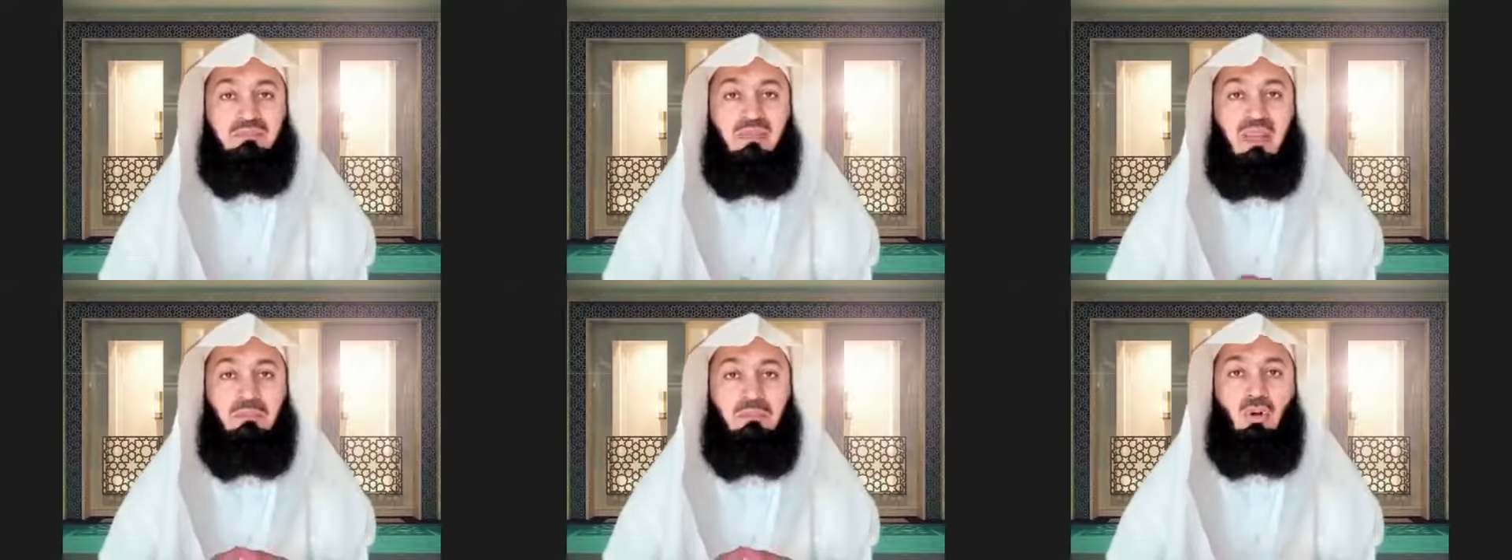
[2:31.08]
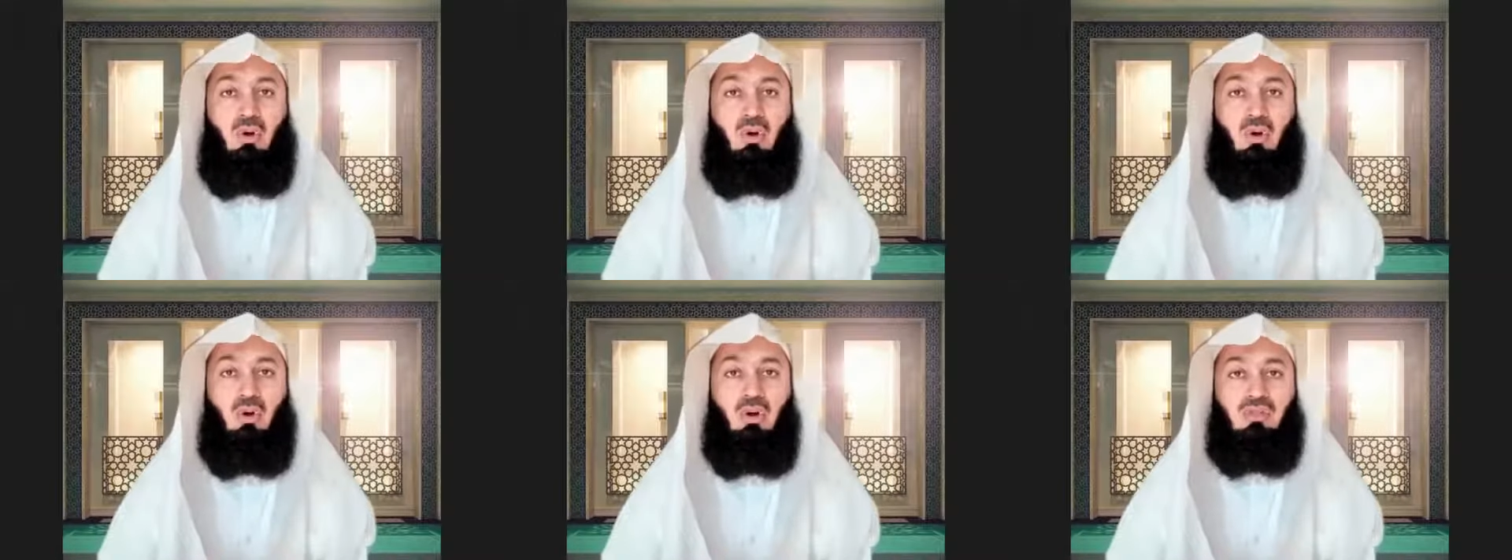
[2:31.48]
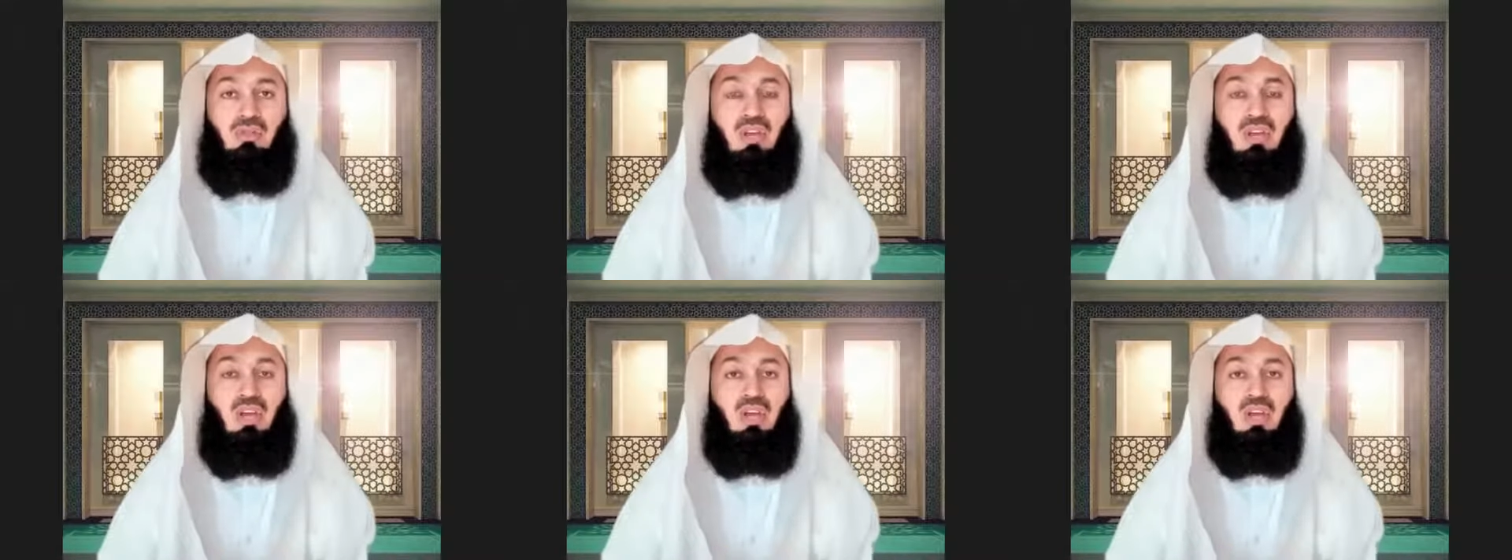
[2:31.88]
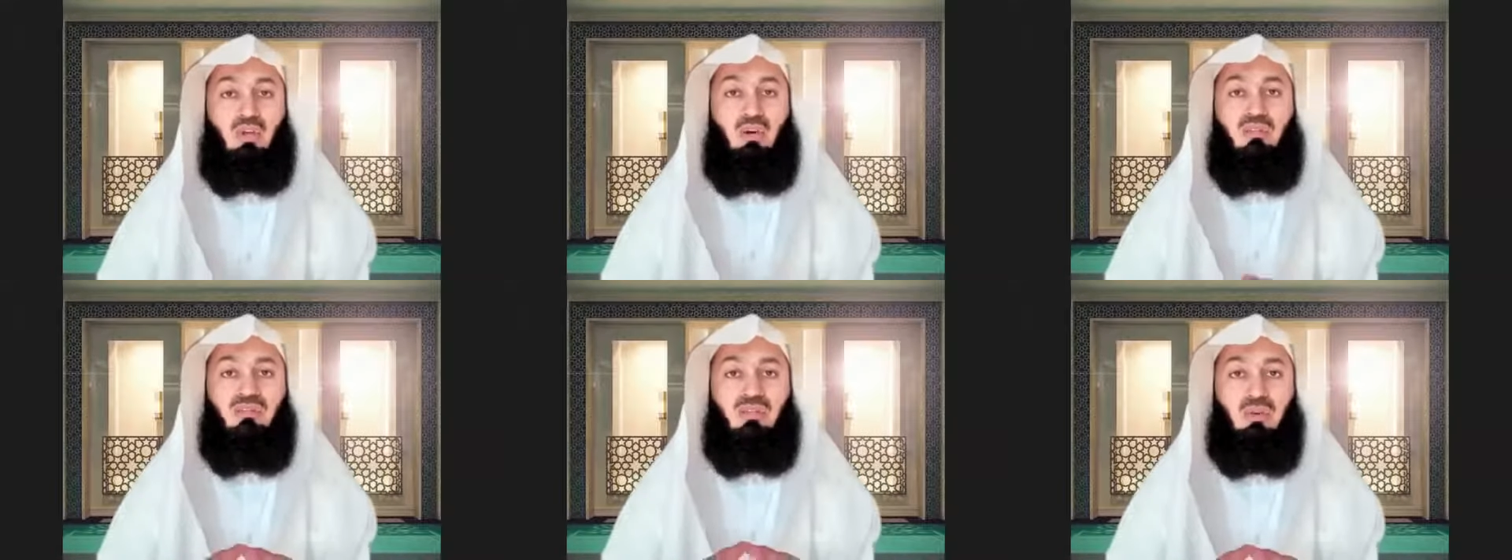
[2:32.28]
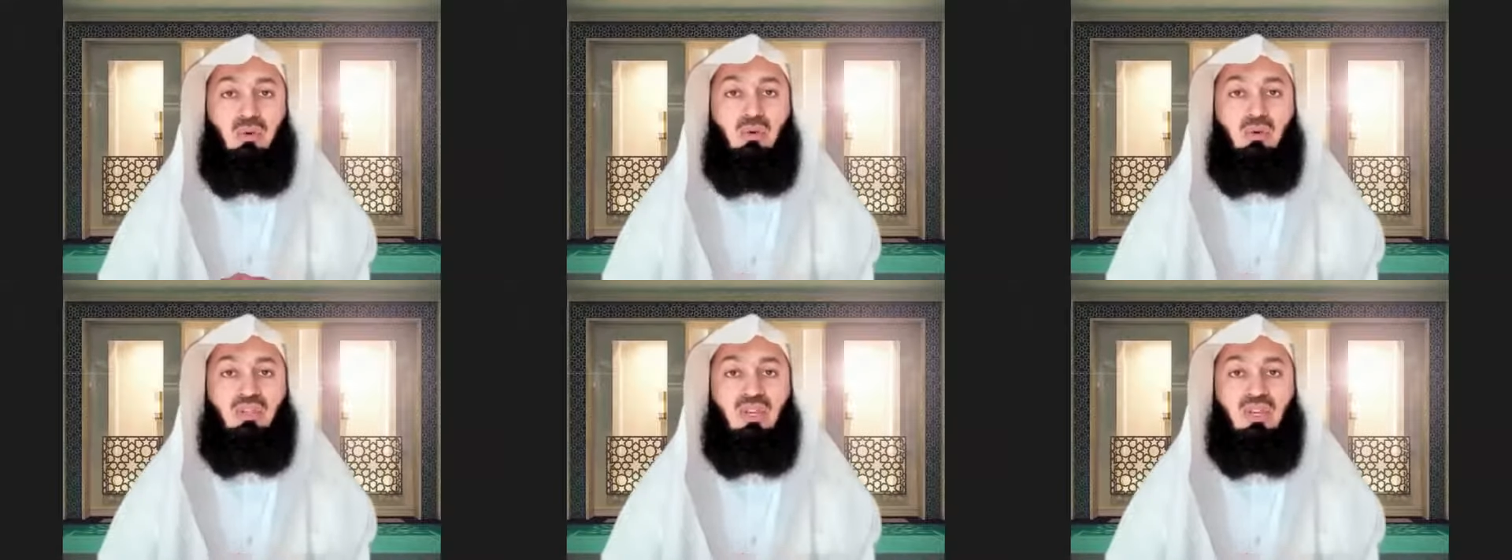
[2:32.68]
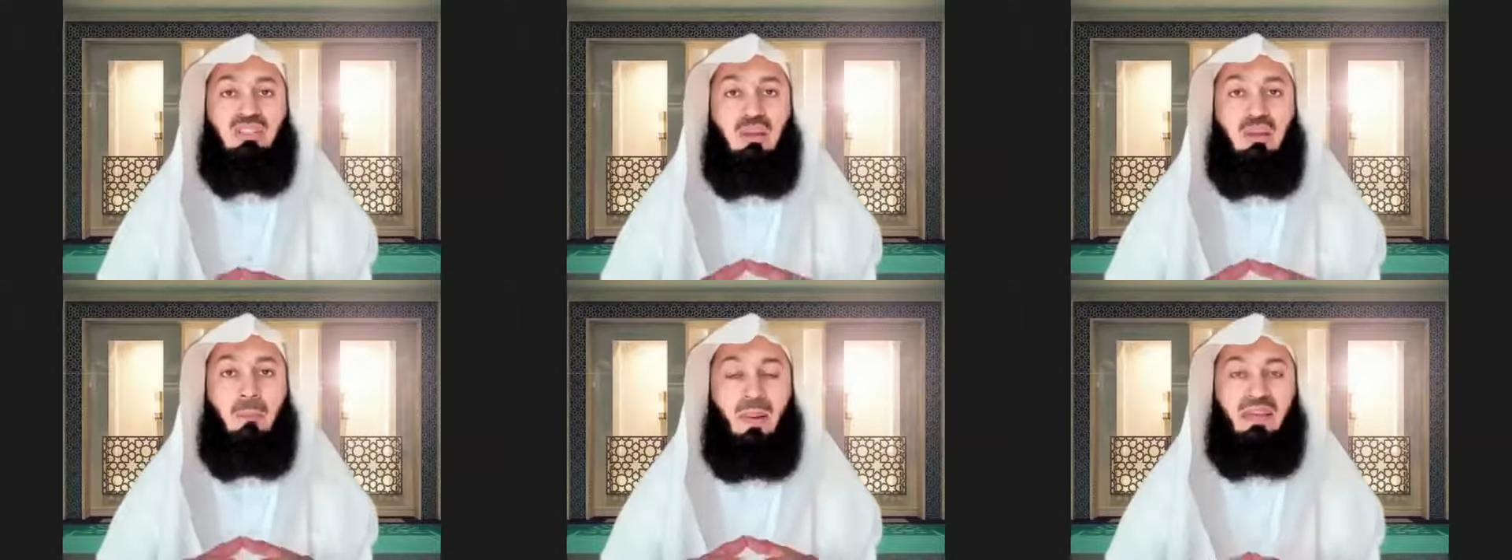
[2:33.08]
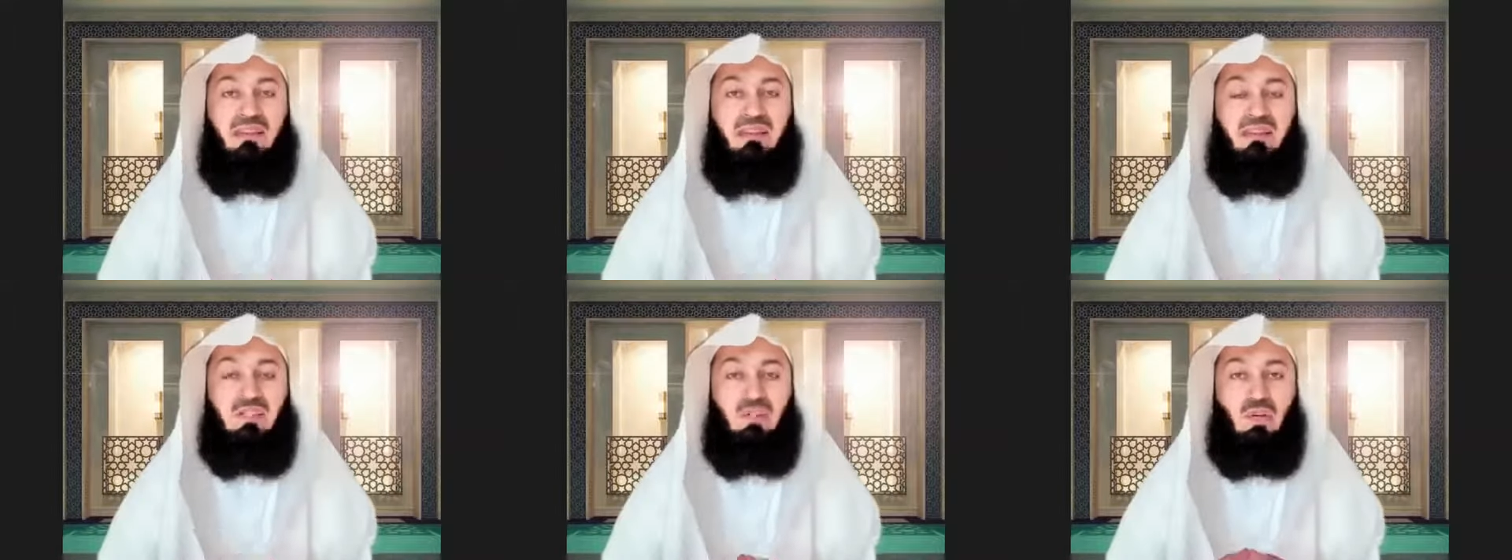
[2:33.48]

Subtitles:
because your future depends